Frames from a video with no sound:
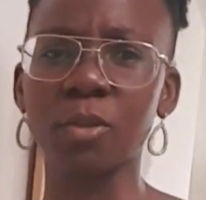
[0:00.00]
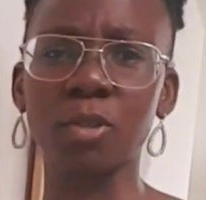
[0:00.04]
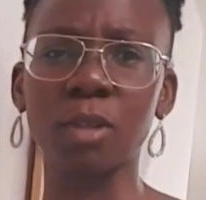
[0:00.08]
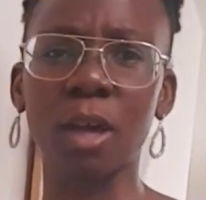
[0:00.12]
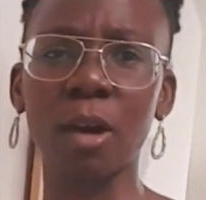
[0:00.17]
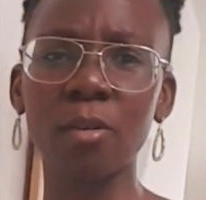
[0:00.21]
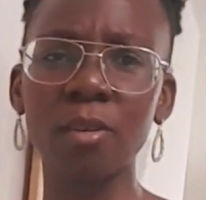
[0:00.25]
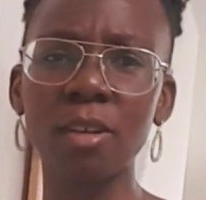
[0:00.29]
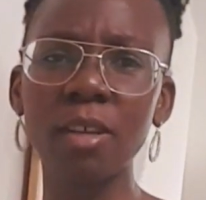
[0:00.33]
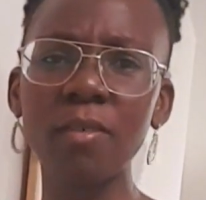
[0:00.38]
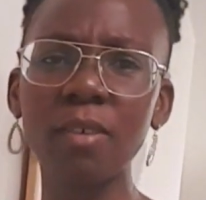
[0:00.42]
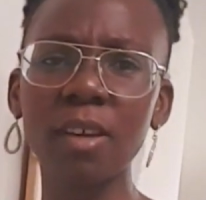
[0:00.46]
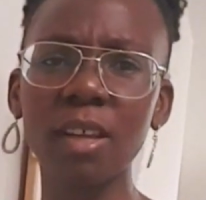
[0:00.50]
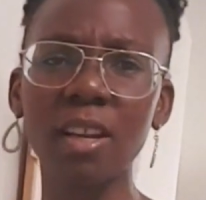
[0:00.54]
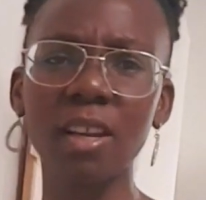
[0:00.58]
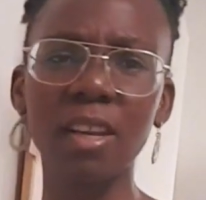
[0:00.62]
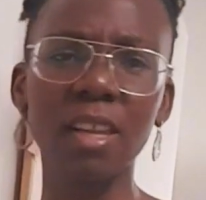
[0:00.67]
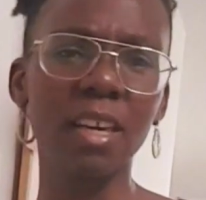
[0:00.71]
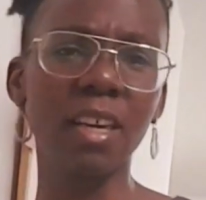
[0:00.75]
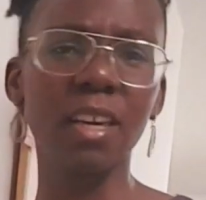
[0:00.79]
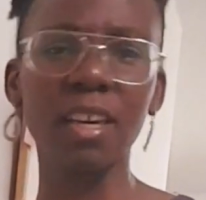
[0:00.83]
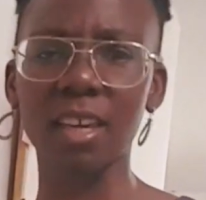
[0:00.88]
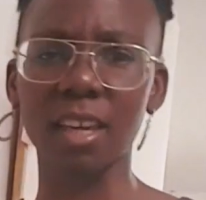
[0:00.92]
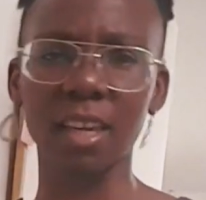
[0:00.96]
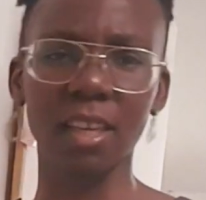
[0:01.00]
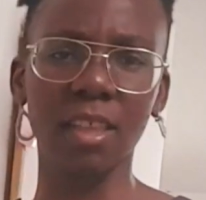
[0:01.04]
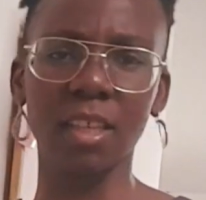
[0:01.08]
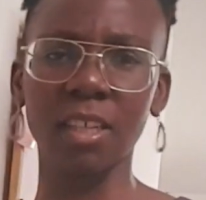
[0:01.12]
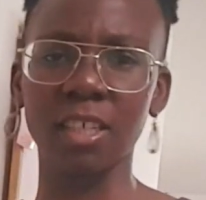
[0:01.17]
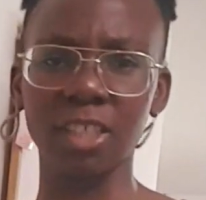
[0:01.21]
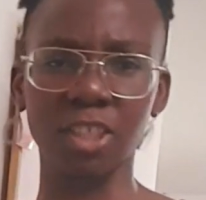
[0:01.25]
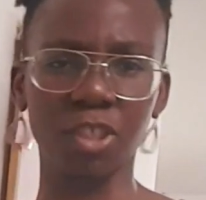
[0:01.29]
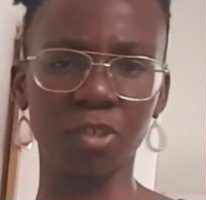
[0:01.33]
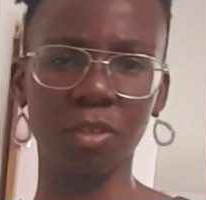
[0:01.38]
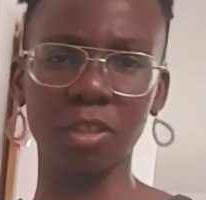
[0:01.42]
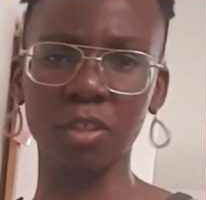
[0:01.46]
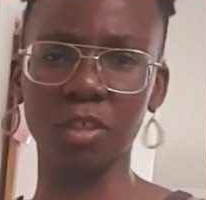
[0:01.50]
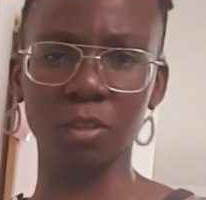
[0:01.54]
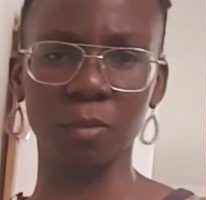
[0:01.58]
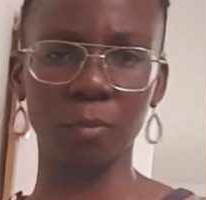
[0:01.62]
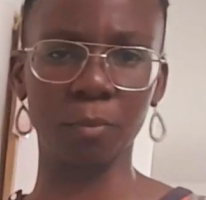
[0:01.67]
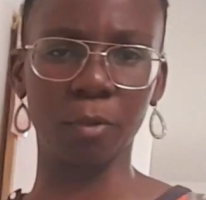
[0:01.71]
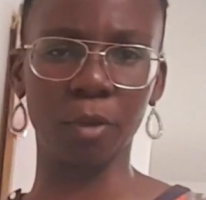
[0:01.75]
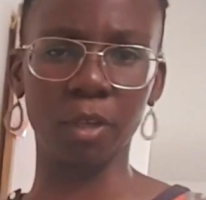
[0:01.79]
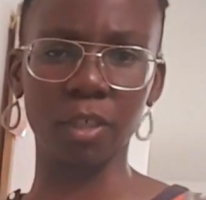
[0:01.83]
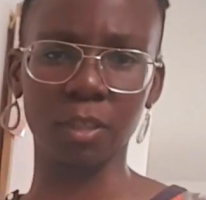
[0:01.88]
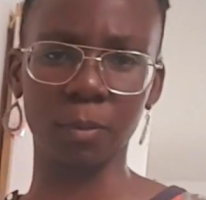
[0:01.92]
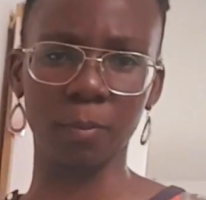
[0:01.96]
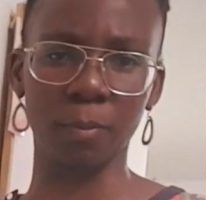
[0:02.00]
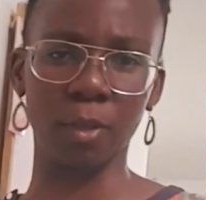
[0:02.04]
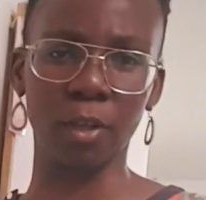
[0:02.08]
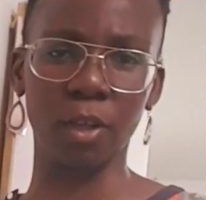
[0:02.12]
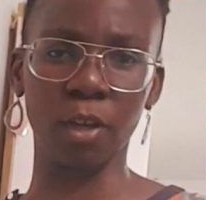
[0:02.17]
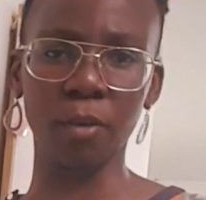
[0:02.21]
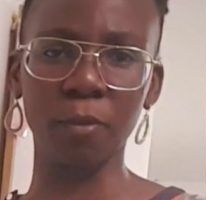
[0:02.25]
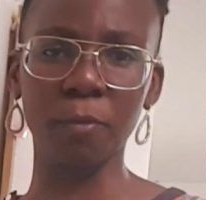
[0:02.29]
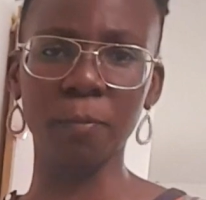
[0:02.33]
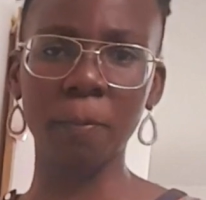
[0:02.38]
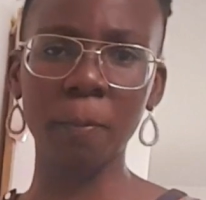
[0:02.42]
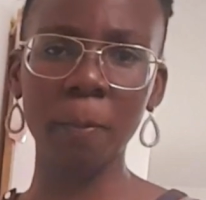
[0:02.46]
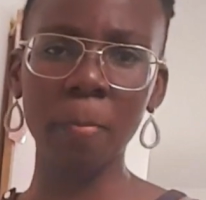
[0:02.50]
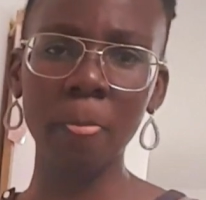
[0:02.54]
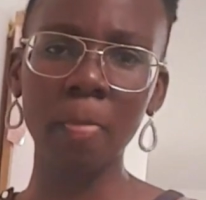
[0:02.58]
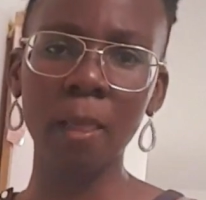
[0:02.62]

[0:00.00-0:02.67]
So I'll leave a link in the description box below.